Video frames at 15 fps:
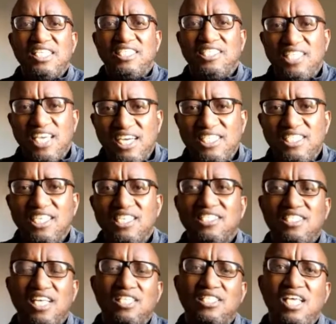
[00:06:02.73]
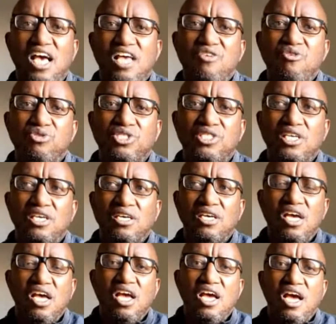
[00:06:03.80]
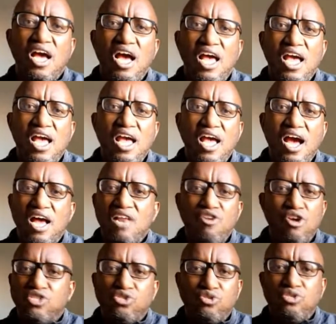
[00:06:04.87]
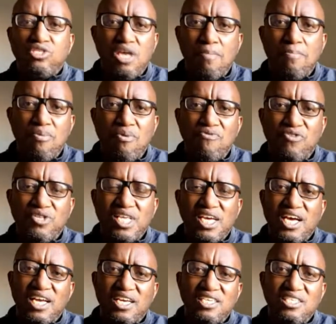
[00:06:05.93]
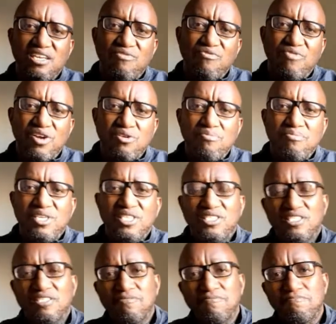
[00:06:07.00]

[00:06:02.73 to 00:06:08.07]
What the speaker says: the tactics that they are using are not suitable for the current environment.